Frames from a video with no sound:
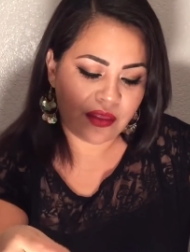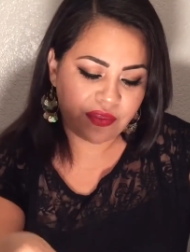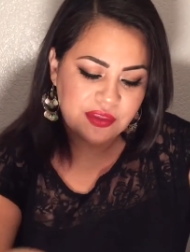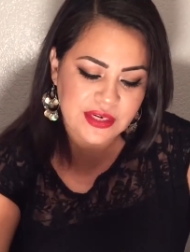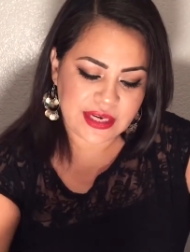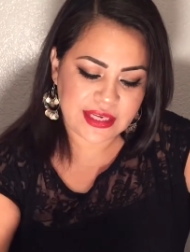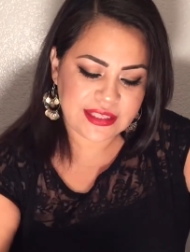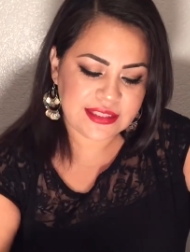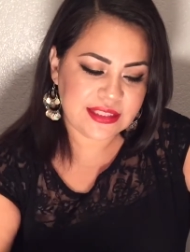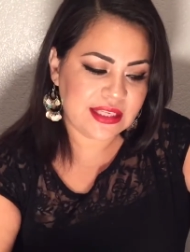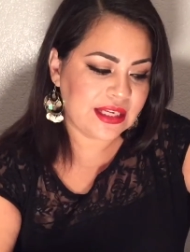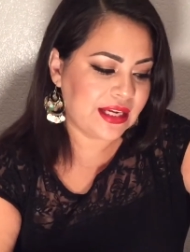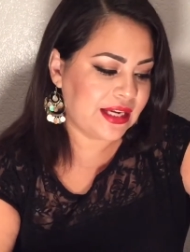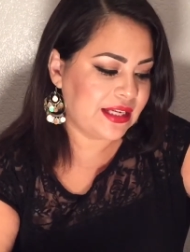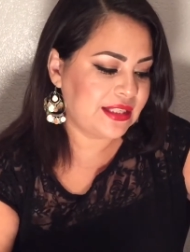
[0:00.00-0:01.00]
The next
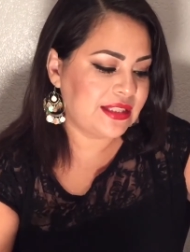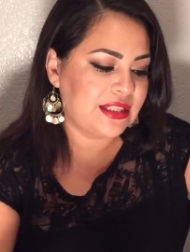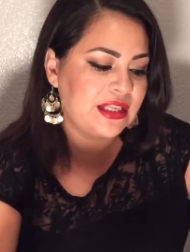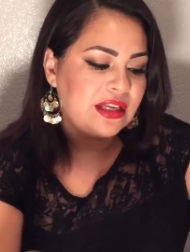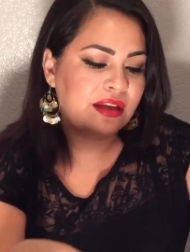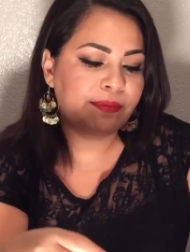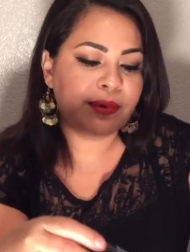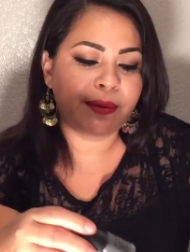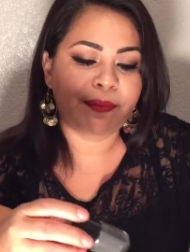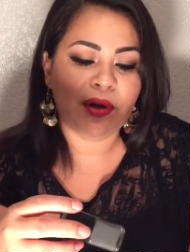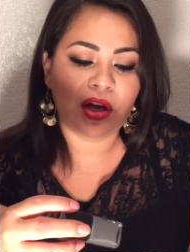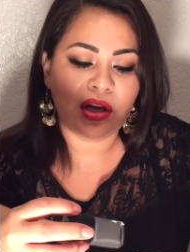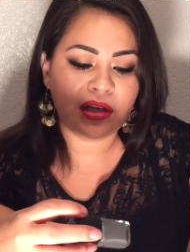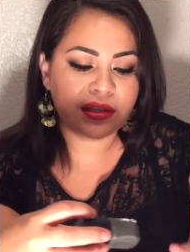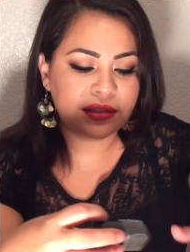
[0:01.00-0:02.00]
thing I see in my
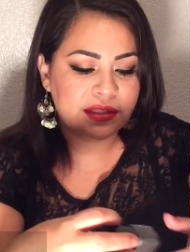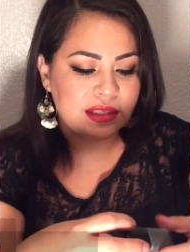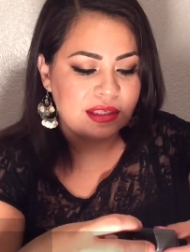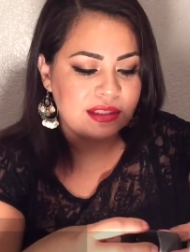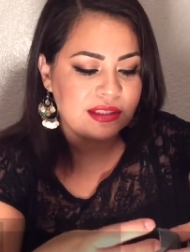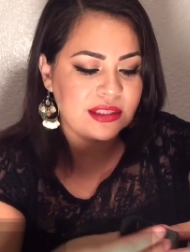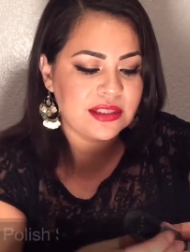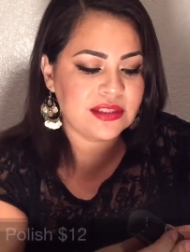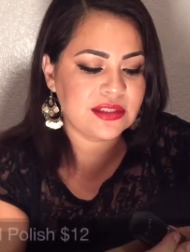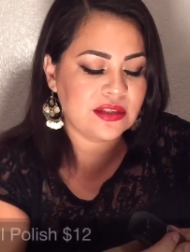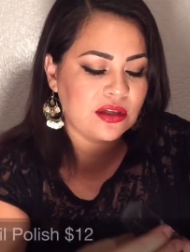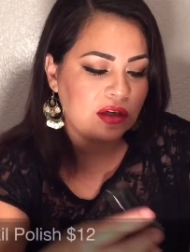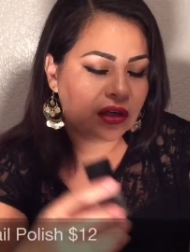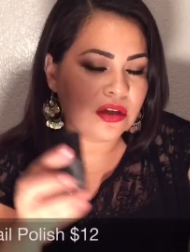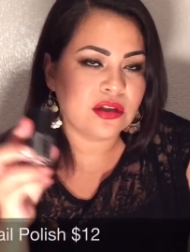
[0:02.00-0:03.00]
box is this
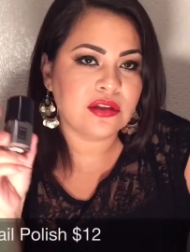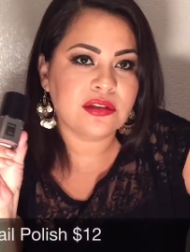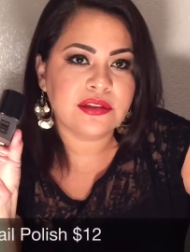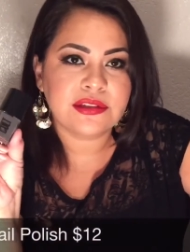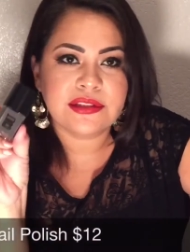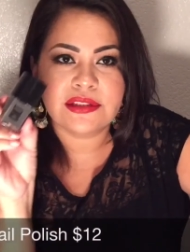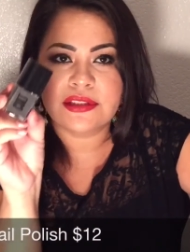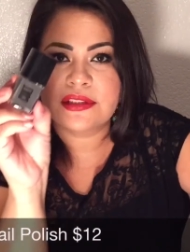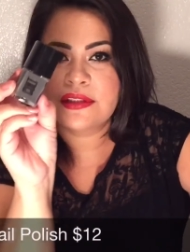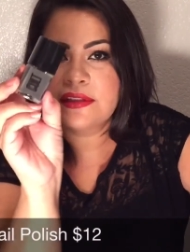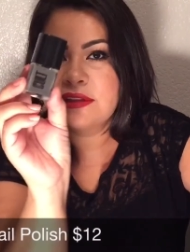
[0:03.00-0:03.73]
Cult